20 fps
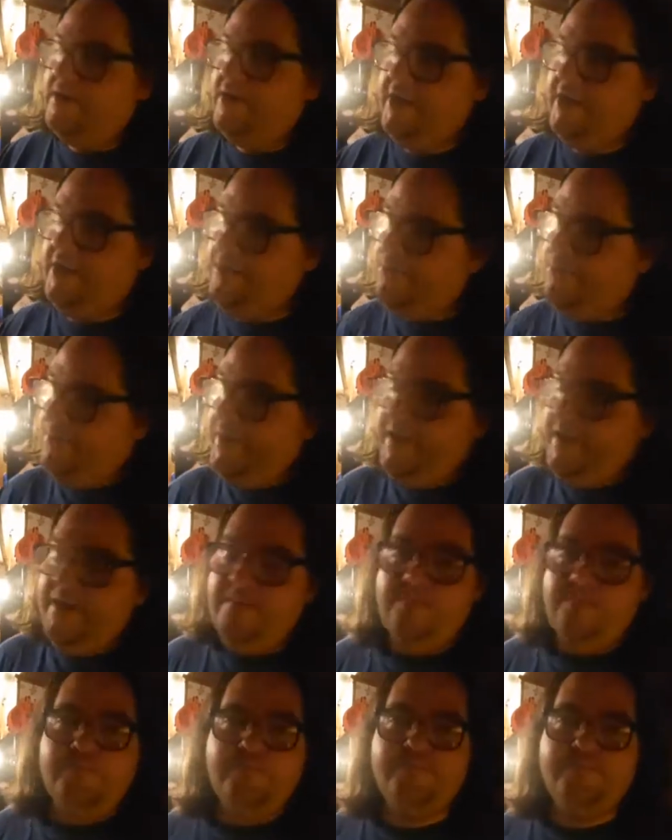Either way,
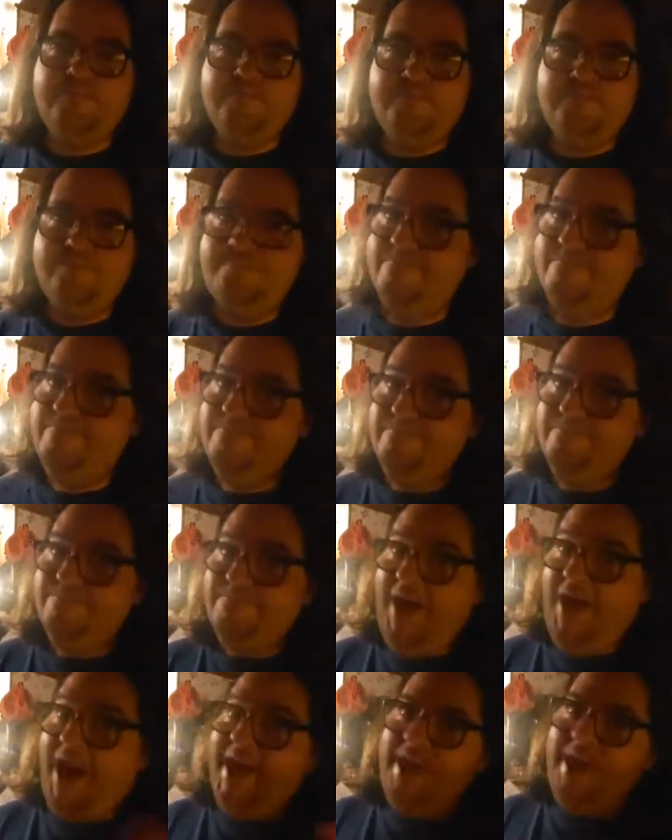
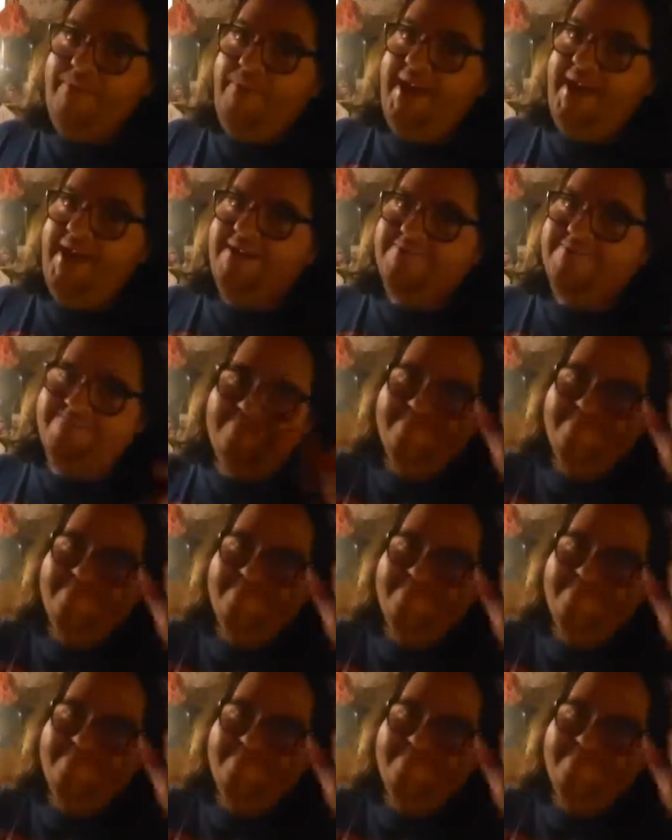I get paid.